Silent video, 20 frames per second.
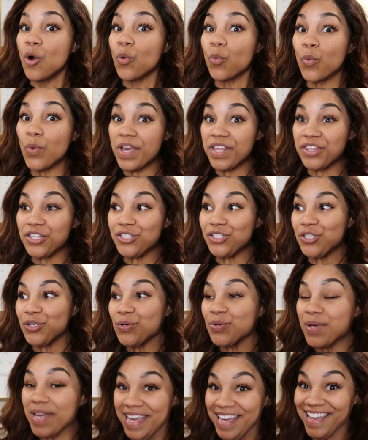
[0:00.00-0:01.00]
With
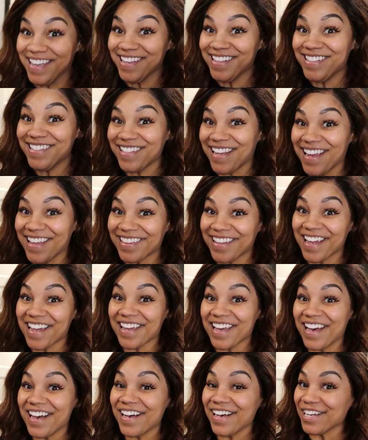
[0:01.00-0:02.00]
two kids and
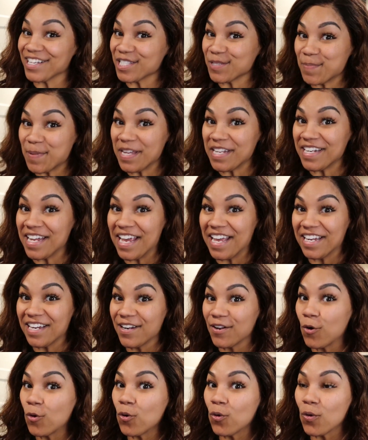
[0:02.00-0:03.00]
like a husband and
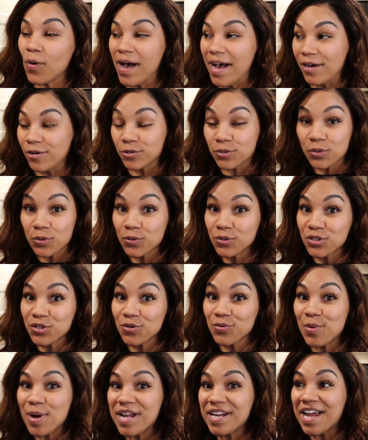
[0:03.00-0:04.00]
a whole household
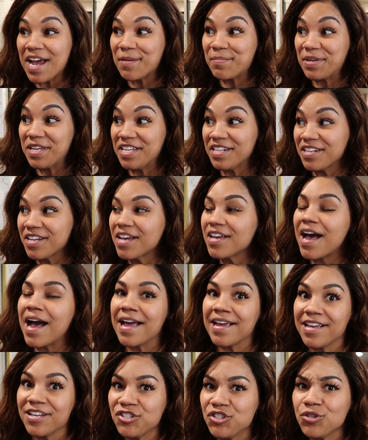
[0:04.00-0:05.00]
to run, I mean,
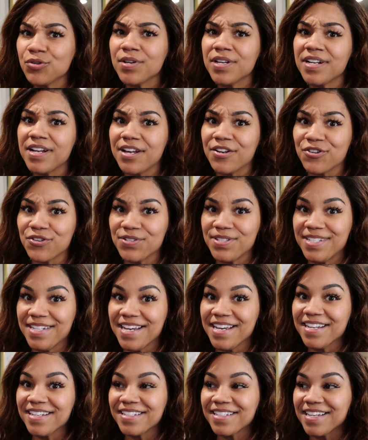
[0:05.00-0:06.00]
I guess you can
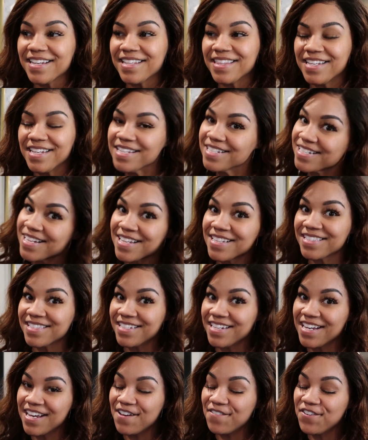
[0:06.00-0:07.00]
understand like the
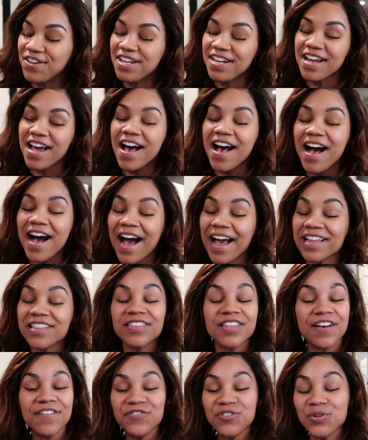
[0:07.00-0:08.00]
intensity of it. I
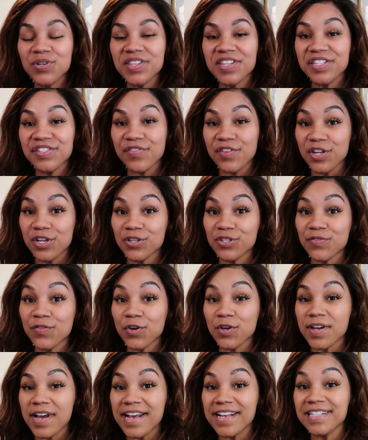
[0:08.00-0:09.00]
love doing these videos
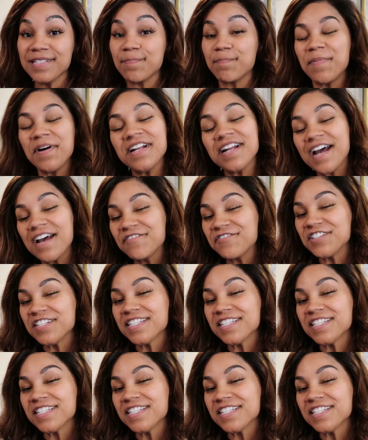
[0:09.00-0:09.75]
for you guys, but I've